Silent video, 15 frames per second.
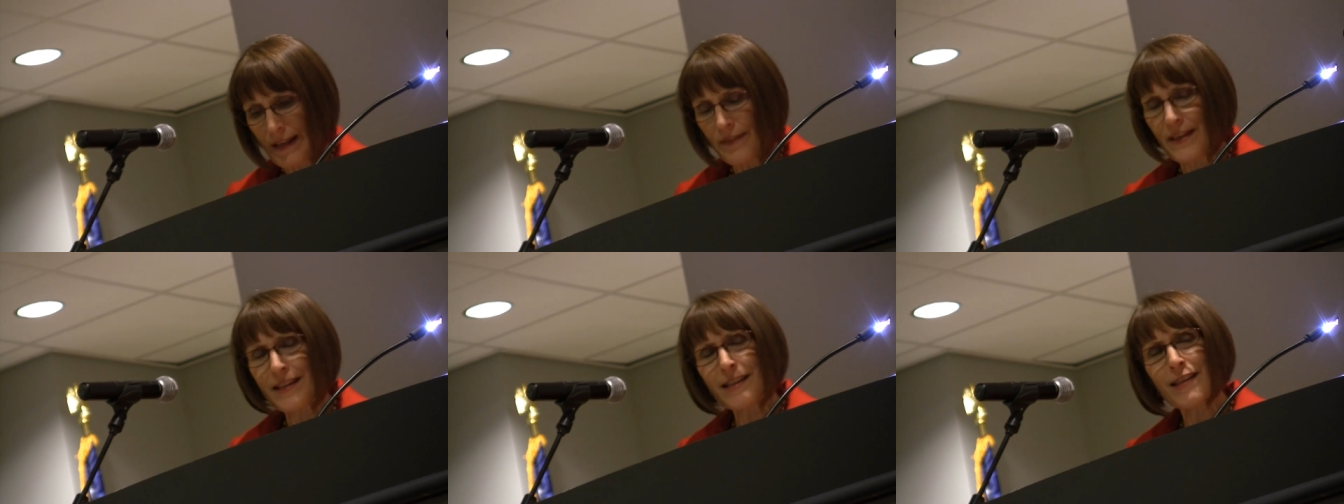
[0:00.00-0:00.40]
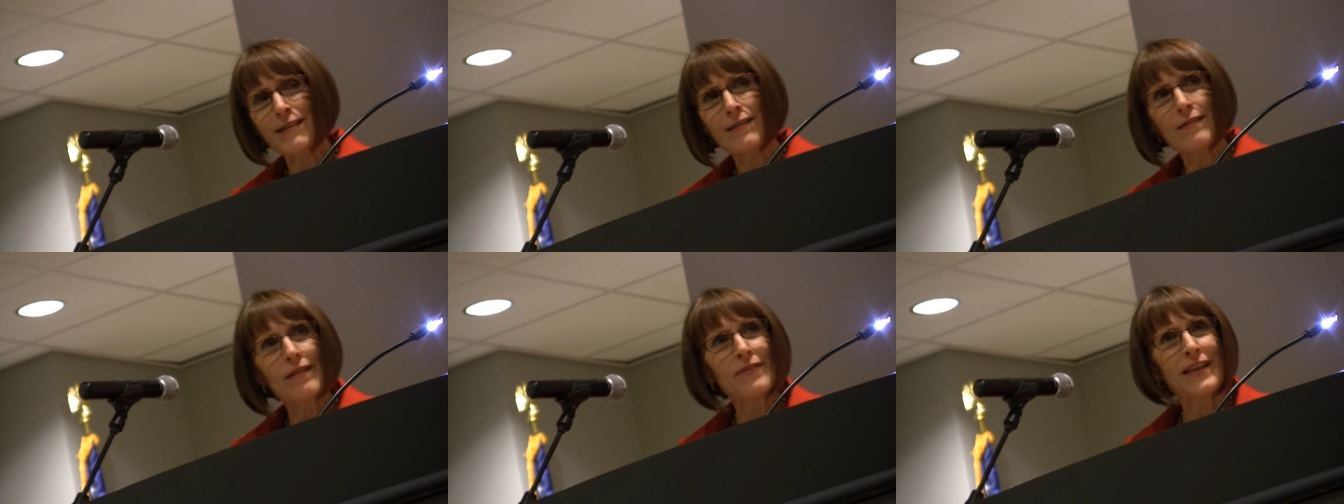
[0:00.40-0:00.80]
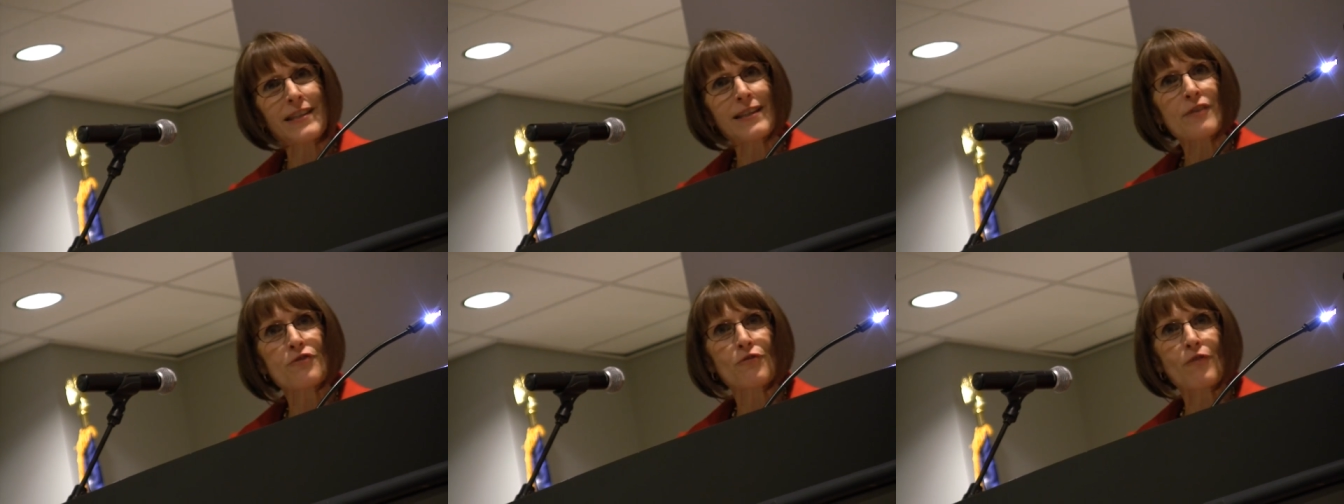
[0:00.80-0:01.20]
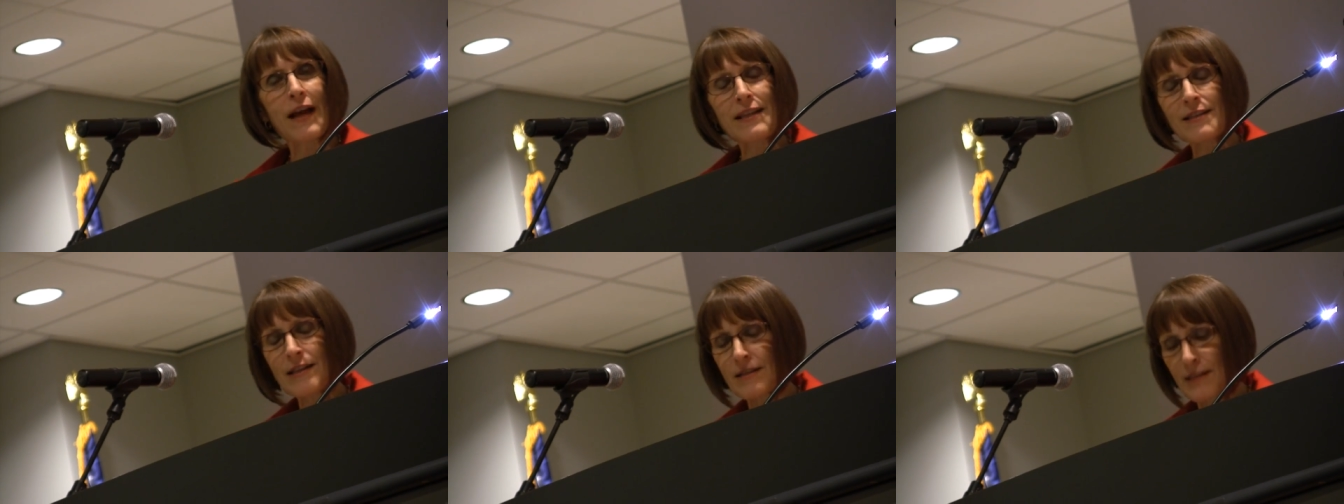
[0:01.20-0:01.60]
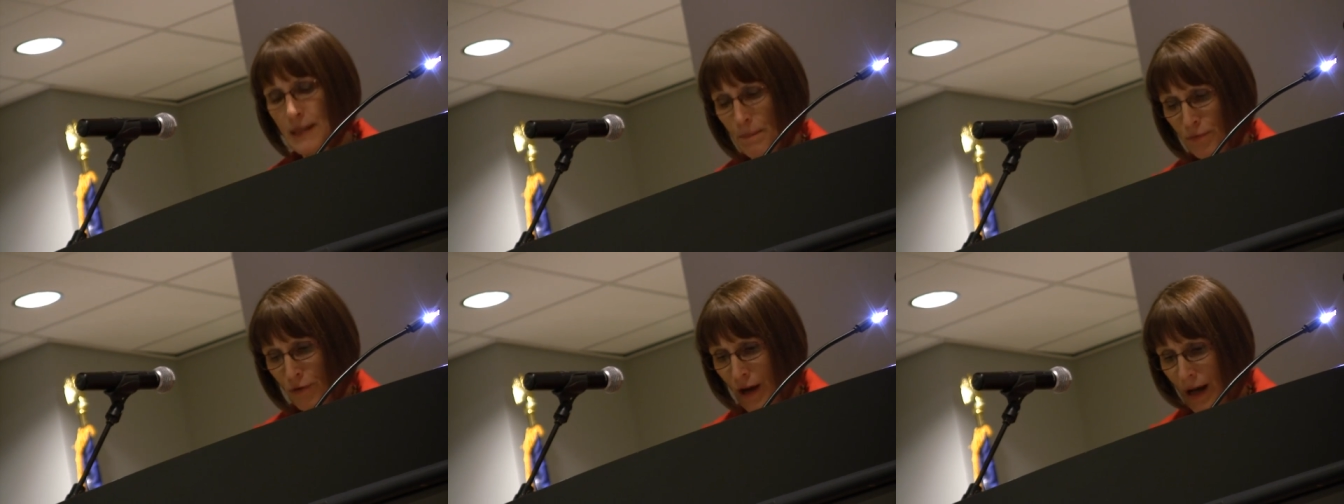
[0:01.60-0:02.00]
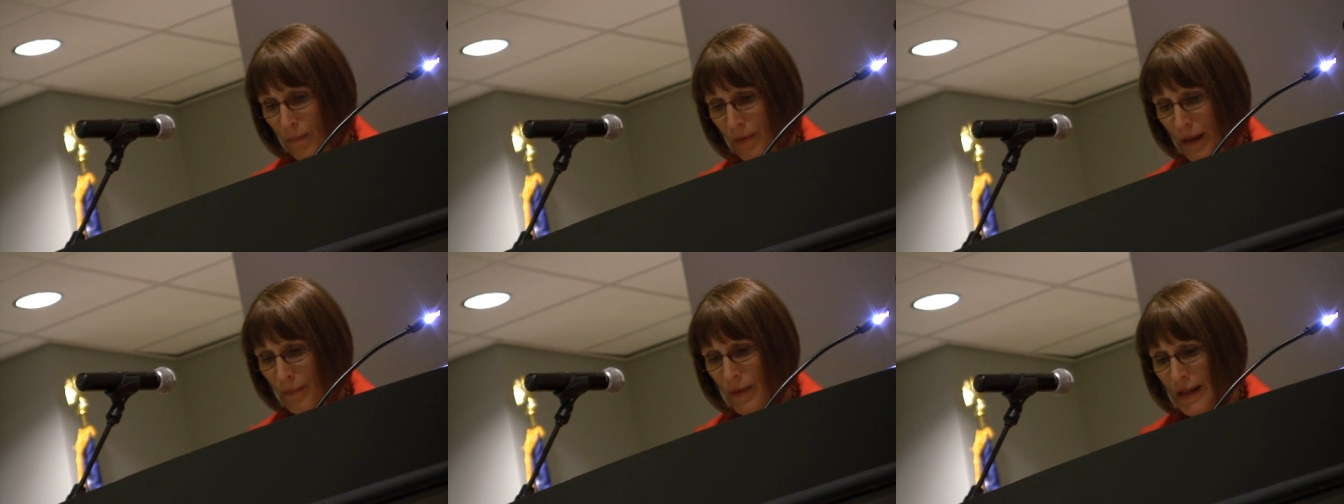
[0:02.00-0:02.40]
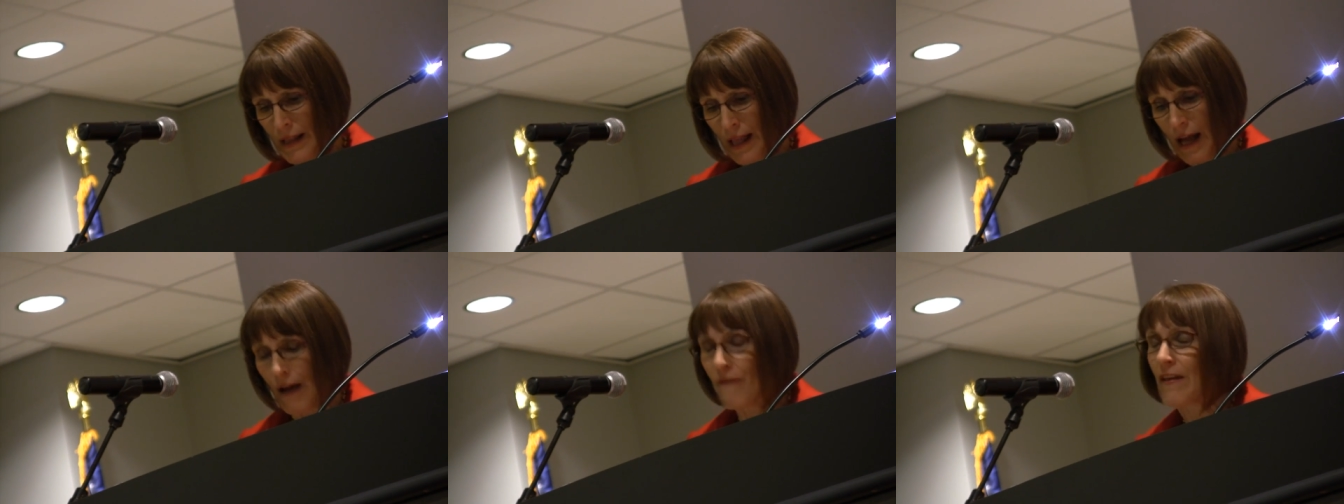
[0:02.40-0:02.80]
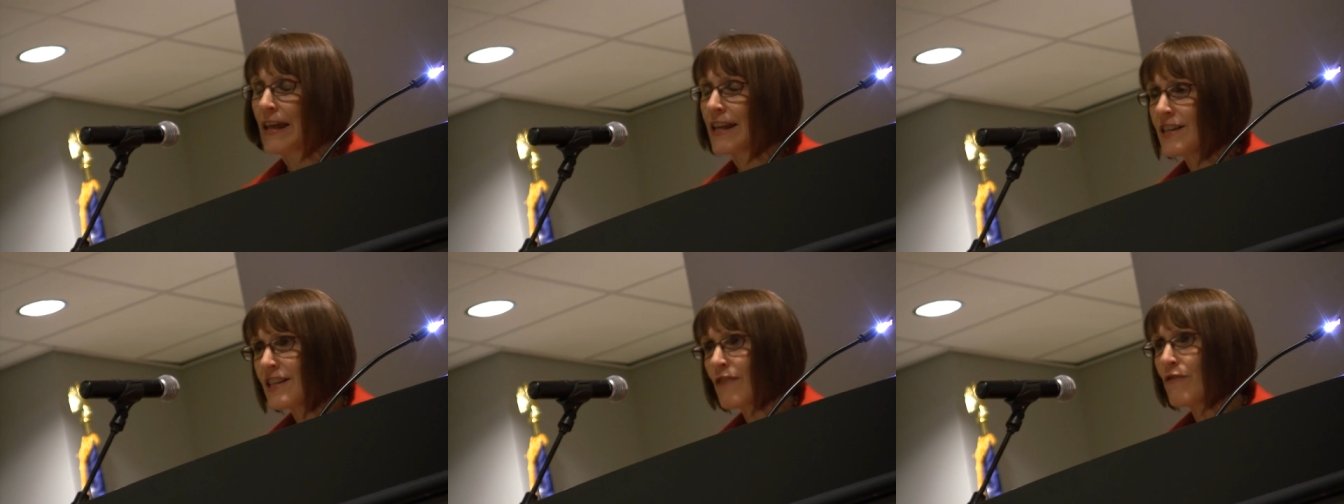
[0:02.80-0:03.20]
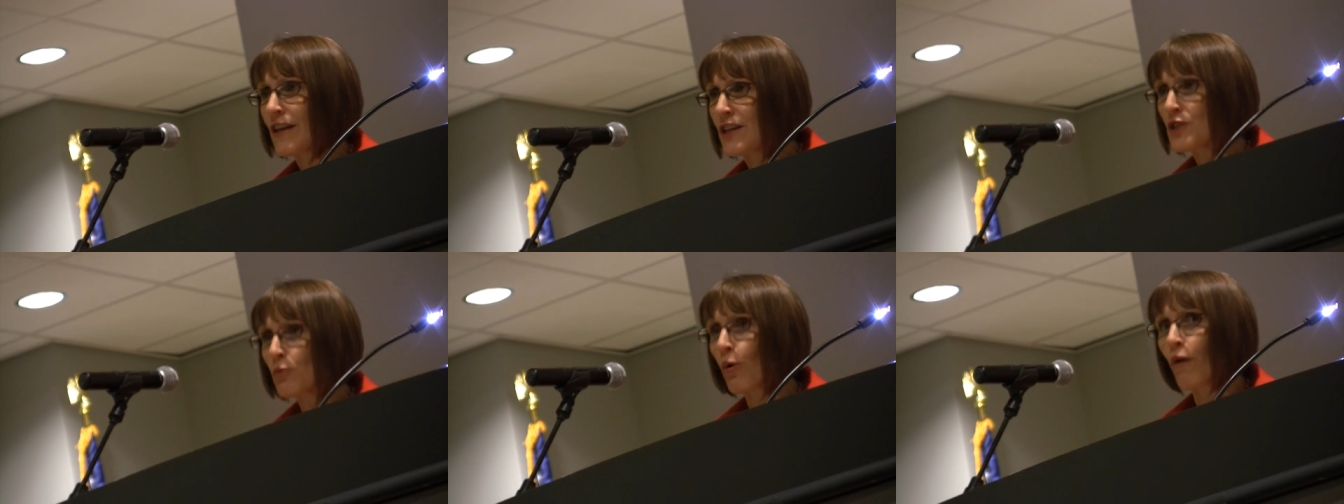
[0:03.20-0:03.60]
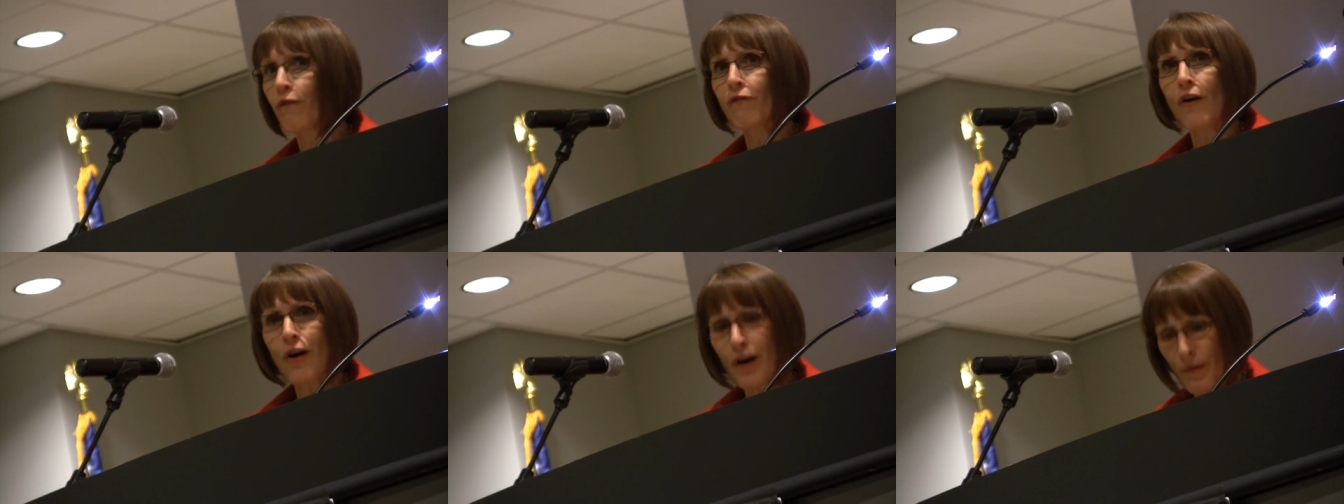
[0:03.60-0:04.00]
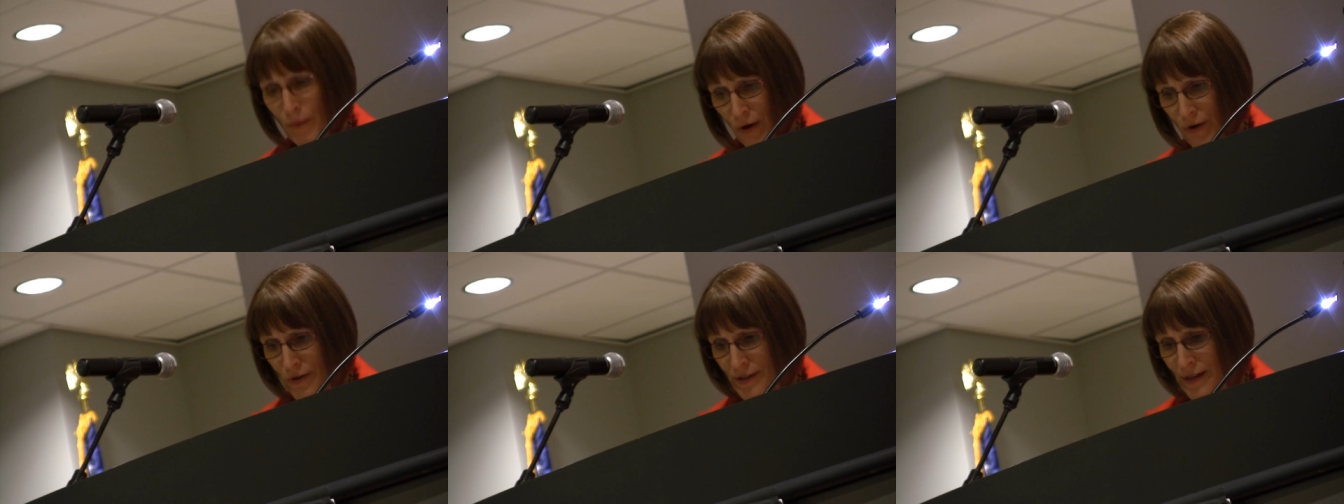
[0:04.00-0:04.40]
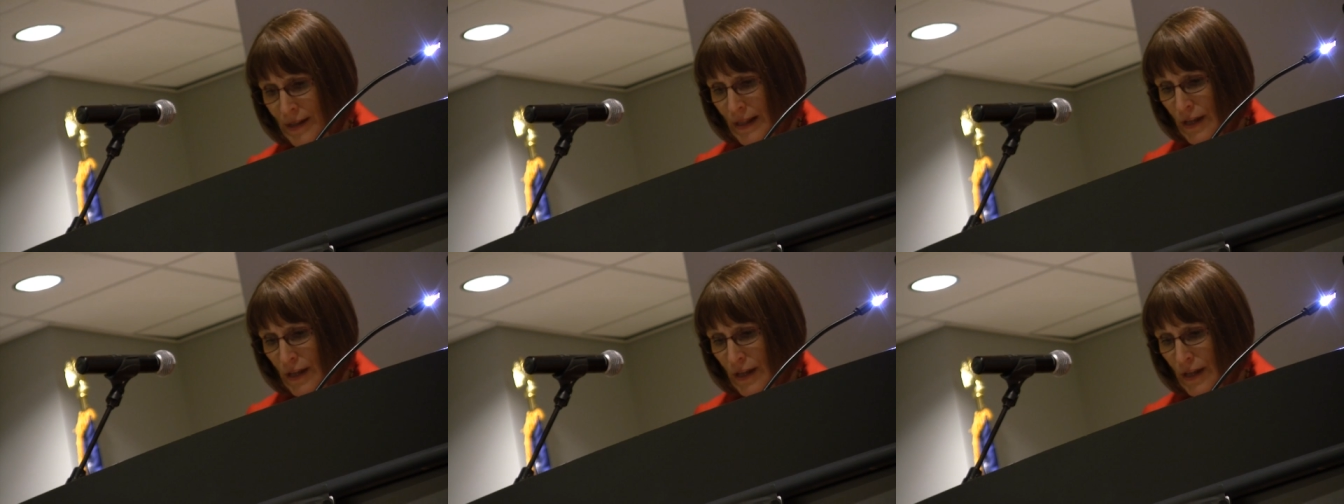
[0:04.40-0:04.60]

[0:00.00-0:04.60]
This, is, this addresses the problem of individual farmers